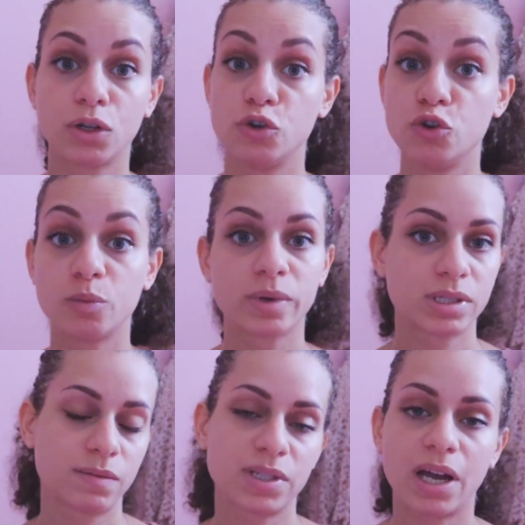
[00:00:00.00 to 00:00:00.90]

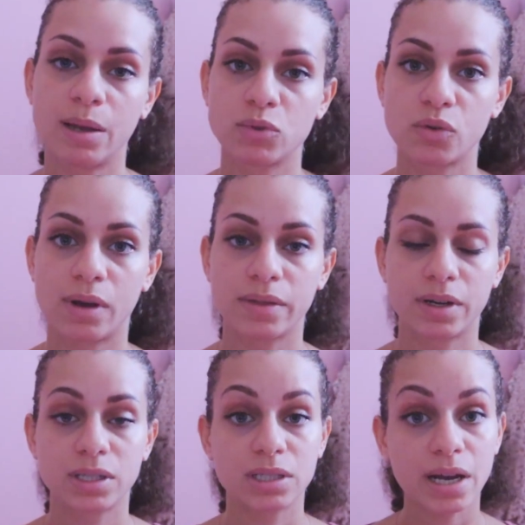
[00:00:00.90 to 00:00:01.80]
numerous of times throughout their
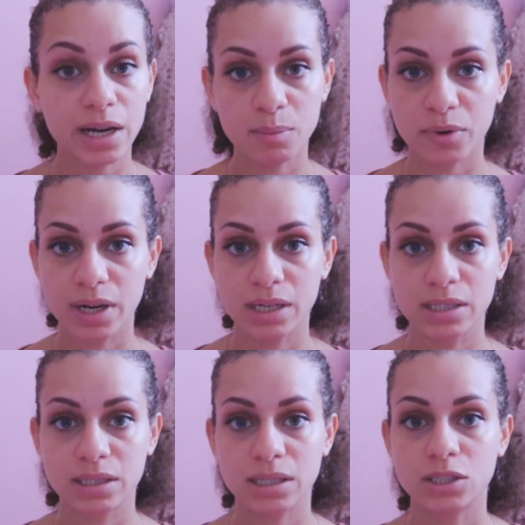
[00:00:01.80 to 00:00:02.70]
entire
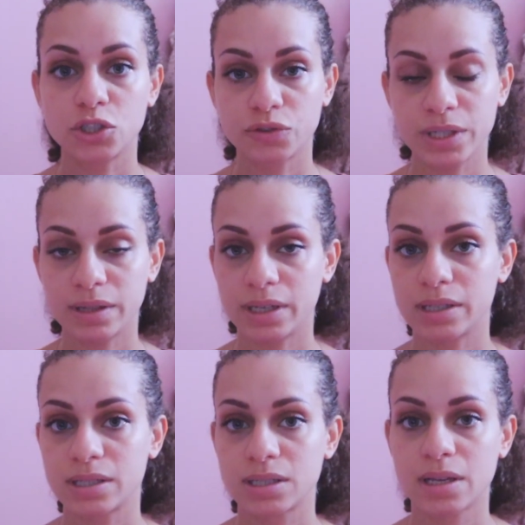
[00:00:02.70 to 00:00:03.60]
pregnancy to treat
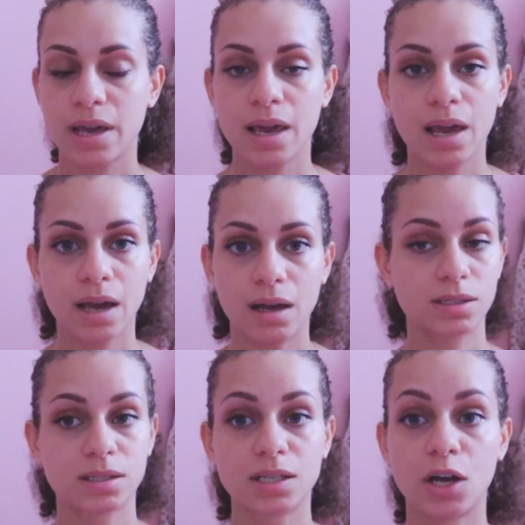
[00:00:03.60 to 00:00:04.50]
this,
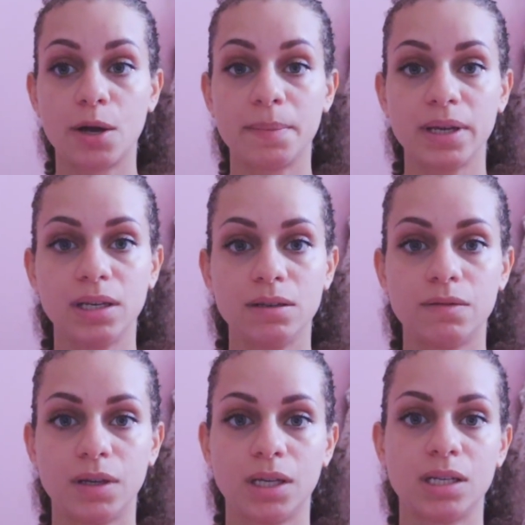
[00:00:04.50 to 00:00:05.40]
some
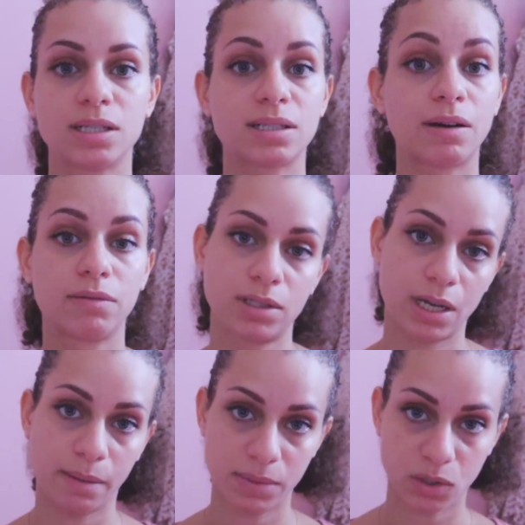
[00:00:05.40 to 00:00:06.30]
even several
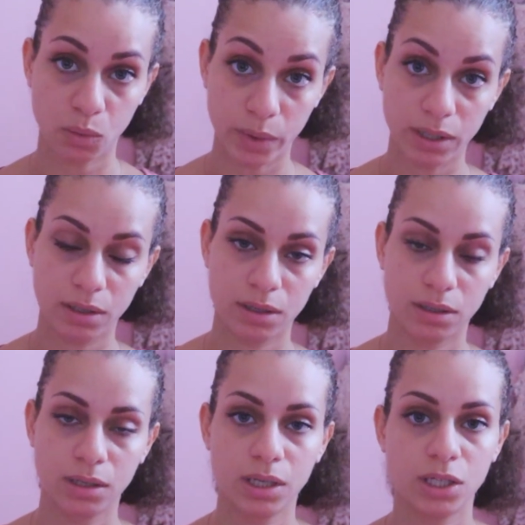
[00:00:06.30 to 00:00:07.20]
times a week,
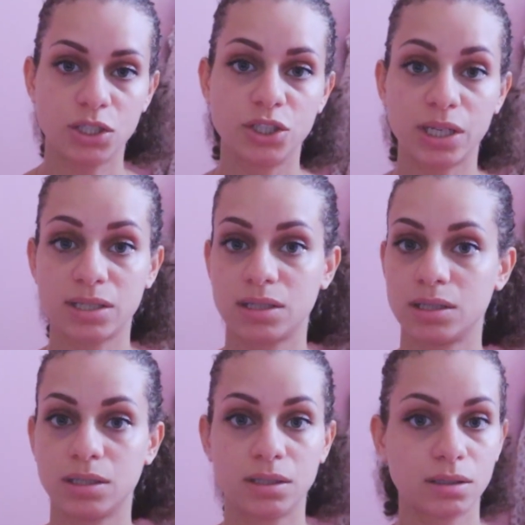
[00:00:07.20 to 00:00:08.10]
just
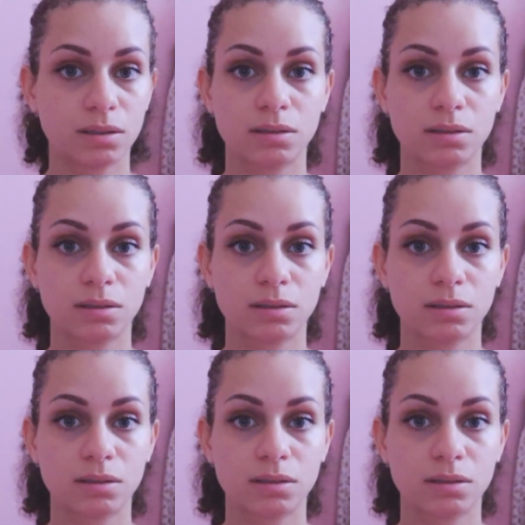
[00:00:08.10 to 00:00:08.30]
to